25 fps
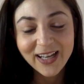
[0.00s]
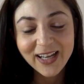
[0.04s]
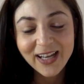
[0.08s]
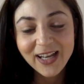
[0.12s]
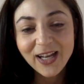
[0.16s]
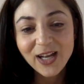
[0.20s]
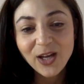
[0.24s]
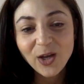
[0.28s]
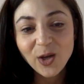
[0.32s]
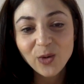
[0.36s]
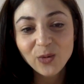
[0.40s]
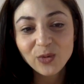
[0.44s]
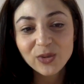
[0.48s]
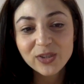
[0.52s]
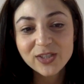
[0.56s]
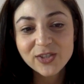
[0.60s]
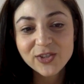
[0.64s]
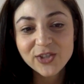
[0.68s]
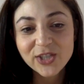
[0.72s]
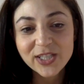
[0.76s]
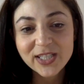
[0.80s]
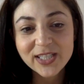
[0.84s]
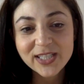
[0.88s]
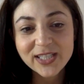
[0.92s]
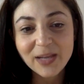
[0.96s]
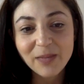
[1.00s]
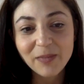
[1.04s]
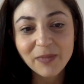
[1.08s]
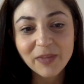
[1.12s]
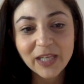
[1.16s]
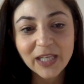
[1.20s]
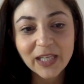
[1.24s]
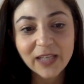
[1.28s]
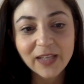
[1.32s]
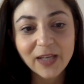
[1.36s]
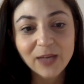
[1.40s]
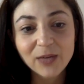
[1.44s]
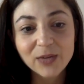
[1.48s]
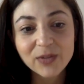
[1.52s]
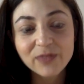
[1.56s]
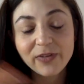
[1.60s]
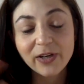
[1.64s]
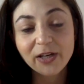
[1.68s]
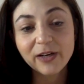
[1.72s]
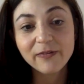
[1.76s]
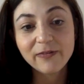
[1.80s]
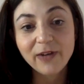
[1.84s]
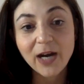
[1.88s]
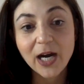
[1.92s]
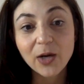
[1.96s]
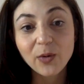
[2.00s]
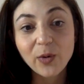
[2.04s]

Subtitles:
It was just something that was very far away.